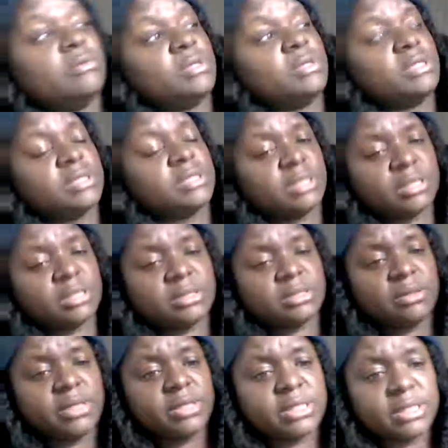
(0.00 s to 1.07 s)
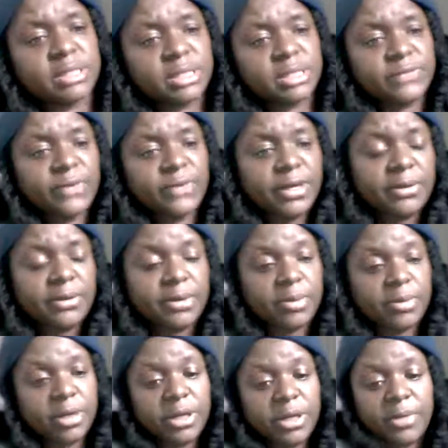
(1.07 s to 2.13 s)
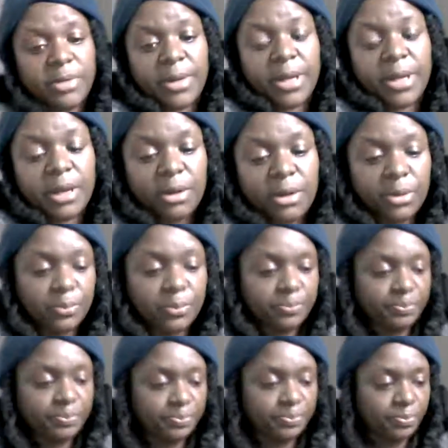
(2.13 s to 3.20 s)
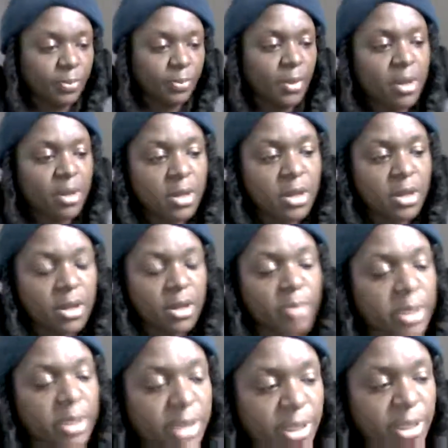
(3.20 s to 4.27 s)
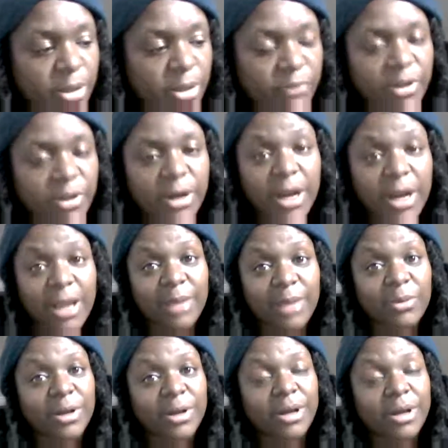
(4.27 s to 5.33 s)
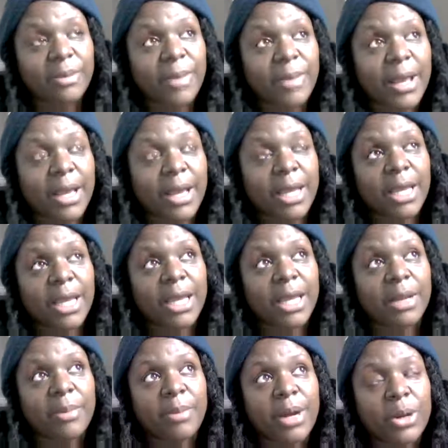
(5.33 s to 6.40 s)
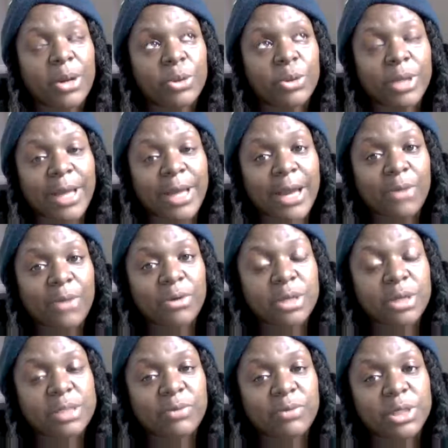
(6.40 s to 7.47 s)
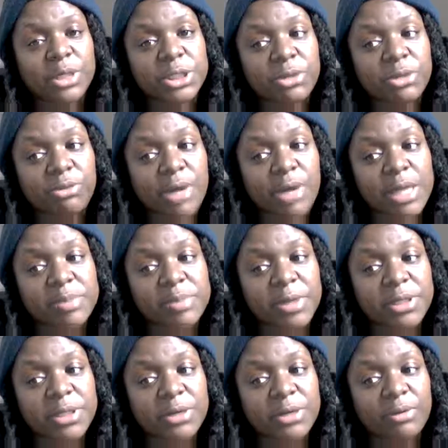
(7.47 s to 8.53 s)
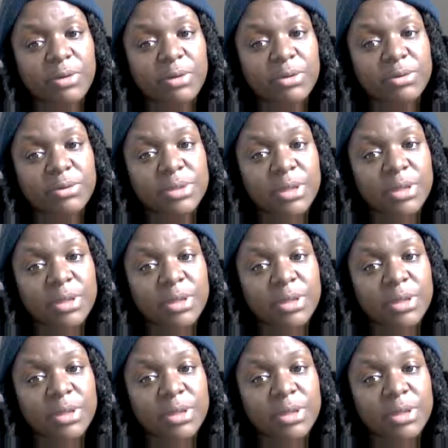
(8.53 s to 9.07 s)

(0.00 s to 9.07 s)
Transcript: This dust, all this dust flying around. But anyway, about to get off here. I am going to come back in about an hour because I want to show you guys my dinner rolls